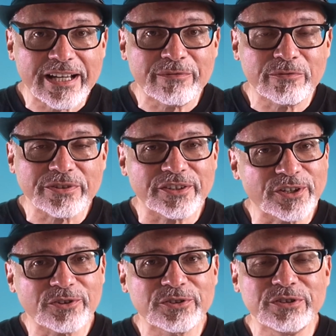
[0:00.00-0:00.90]
a.m. with
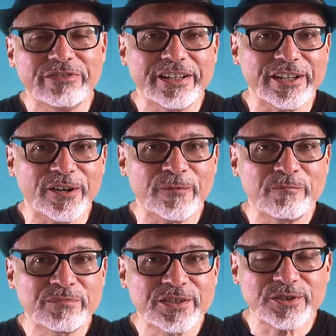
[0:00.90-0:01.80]
another new video.
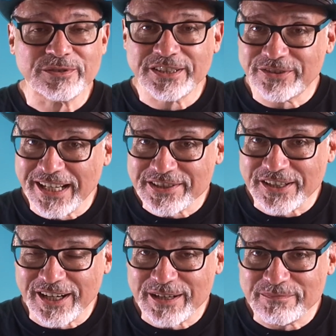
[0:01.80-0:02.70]
So until next
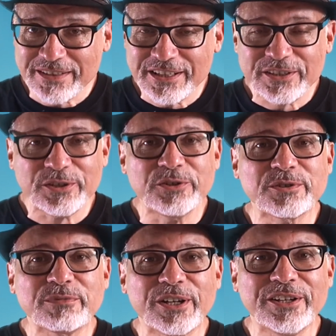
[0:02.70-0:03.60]
time, do
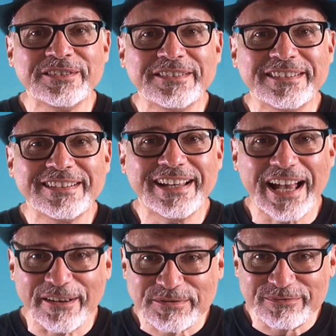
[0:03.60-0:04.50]
some good,
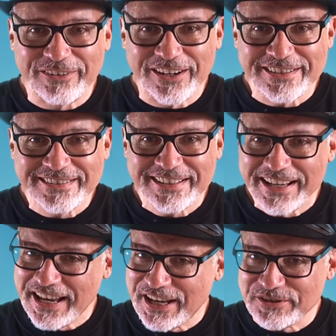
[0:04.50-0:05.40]
have some fun,
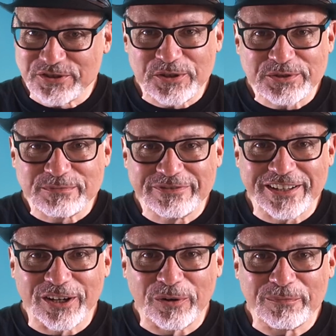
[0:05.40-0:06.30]
and shoot some
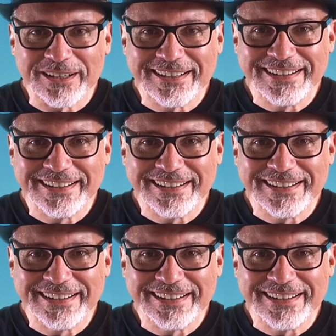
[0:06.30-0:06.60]
film.